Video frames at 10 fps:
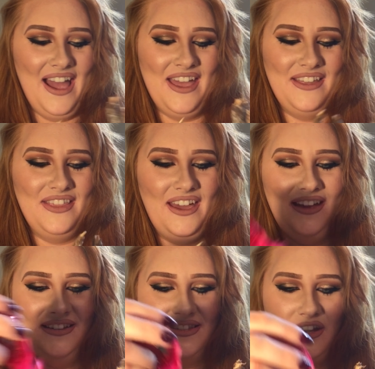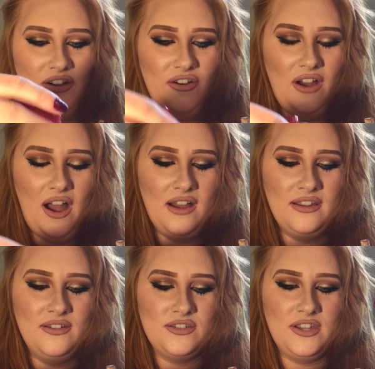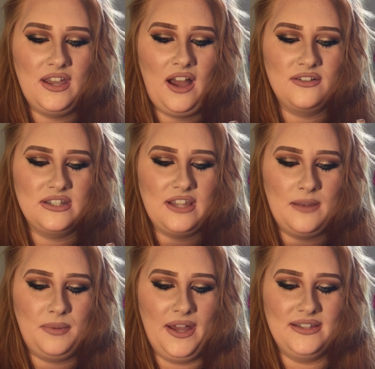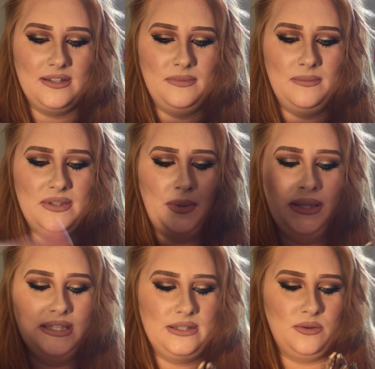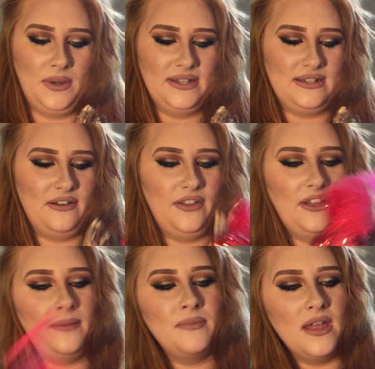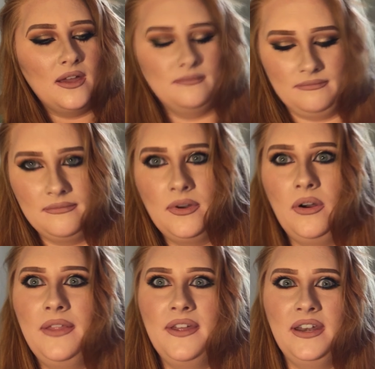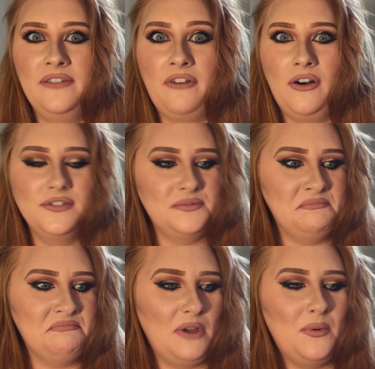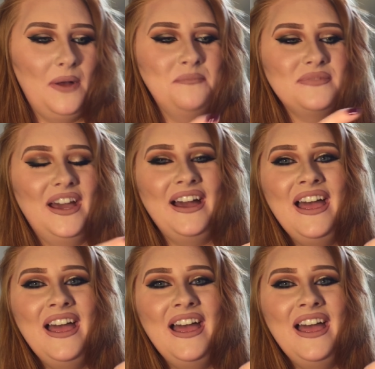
and then, so usually I'll just like place him in between the twigs and everything, and then he falls. Oh well.